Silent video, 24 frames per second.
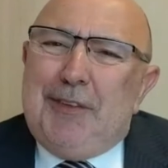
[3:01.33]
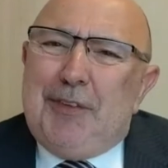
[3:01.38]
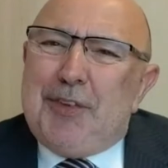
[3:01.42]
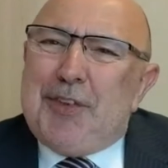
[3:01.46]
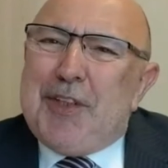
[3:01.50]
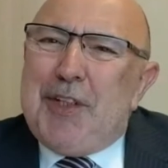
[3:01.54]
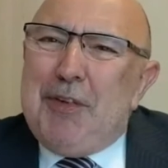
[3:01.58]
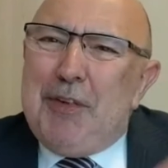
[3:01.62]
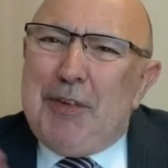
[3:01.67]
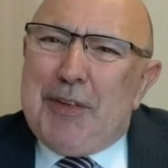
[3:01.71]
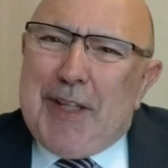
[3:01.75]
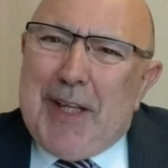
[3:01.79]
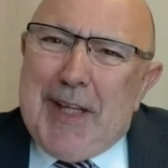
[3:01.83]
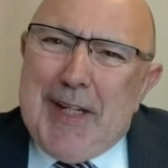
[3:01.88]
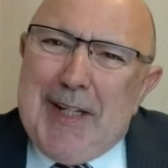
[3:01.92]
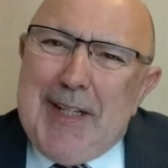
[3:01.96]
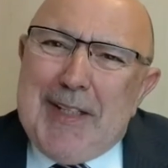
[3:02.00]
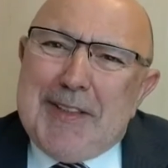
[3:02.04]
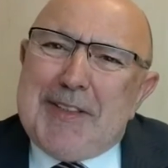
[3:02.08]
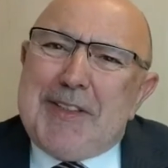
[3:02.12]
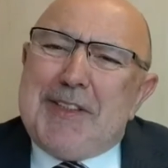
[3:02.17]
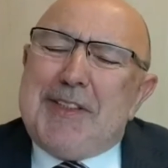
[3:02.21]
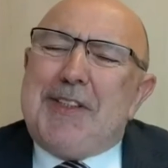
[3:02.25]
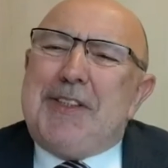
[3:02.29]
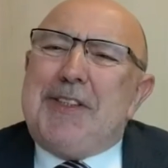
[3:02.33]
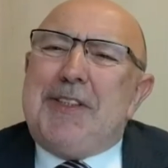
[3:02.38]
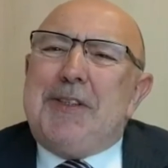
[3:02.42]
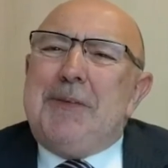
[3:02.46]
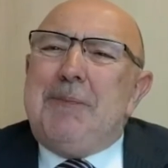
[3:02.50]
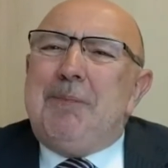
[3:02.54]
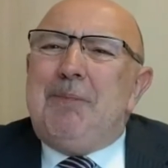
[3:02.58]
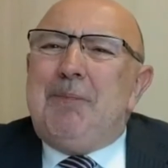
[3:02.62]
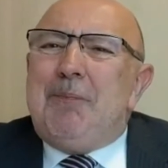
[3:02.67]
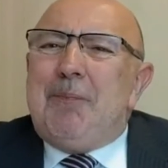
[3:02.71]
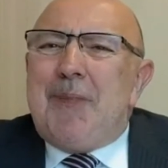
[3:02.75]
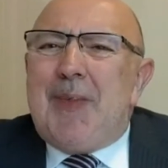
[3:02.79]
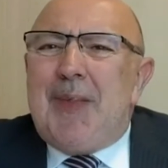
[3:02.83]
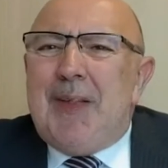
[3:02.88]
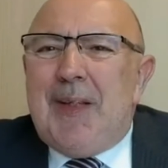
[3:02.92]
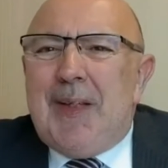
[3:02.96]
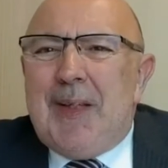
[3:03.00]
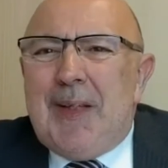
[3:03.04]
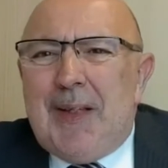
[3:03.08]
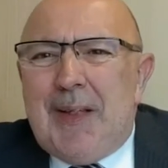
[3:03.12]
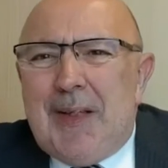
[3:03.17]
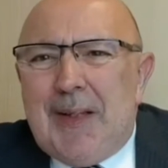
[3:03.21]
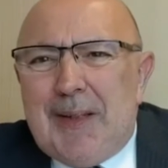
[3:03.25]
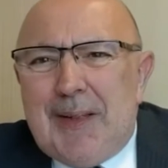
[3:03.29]
say, okay, let's
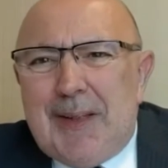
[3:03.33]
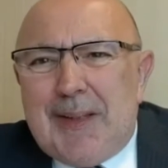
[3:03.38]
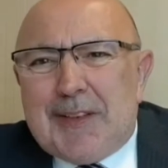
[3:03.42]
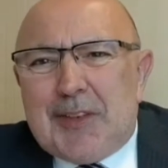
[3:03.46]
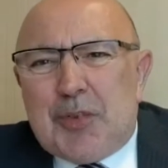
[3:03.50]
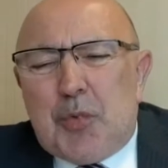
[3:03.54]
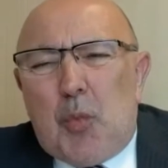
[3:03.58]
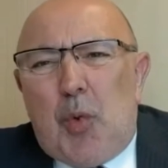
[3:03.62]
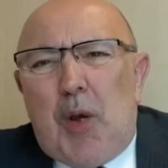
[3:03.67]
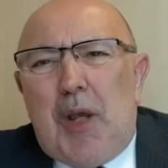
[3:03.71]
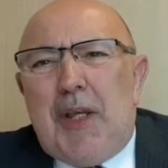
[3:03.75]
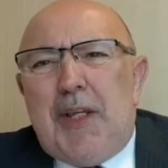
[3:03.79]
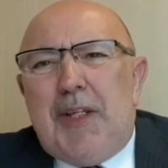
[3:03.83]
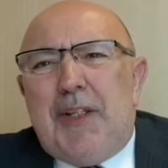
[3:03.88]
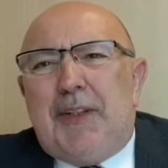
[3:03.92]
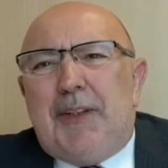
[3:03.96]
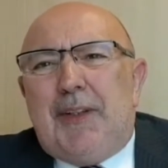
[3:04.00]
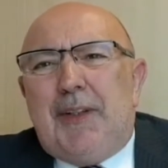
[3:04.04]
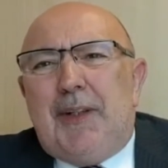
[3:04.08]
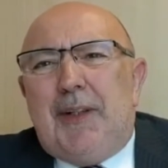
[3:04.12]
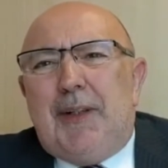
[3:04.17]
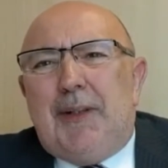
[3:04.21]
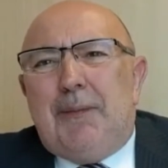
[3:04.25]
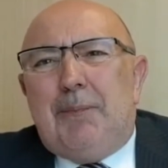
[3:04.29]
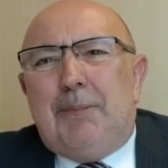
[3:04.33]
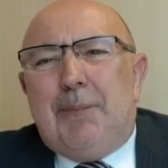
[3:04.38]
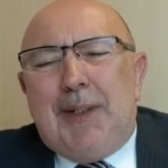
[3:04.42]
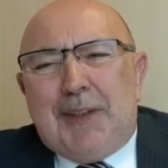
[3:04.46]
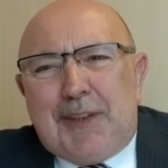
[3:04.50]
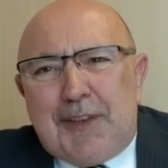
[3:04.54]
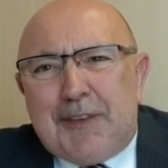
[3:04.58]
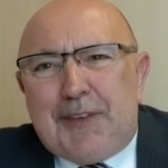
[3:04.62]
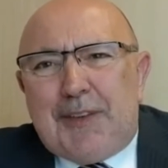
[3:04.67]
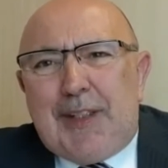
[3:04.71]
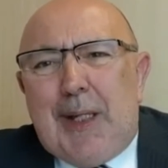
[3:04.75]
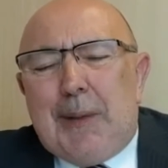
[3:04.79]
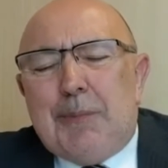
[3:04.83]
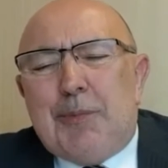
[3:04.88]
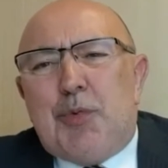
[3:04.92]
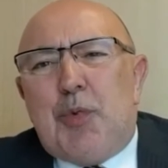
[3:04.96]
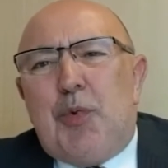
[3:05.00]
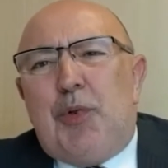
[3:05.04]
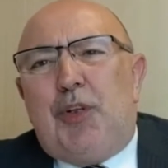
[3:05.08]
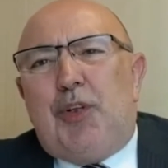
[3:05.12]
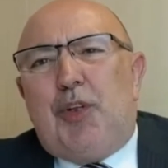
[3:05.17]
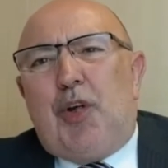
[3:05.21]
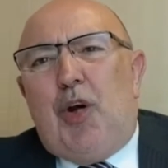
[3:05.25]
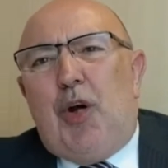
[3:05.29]
wait and better times will
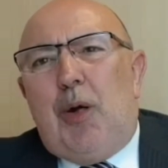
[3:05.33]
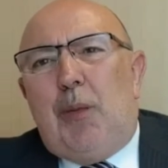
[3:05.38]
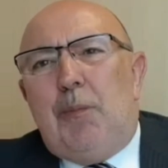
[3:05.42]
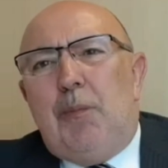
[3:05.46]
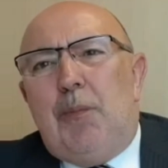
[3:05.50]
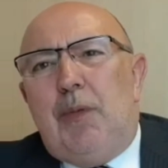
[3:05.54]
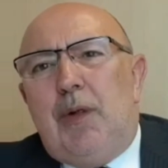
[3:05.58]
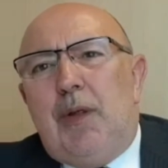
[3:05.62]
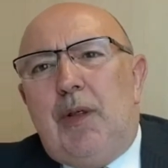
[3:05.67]
come.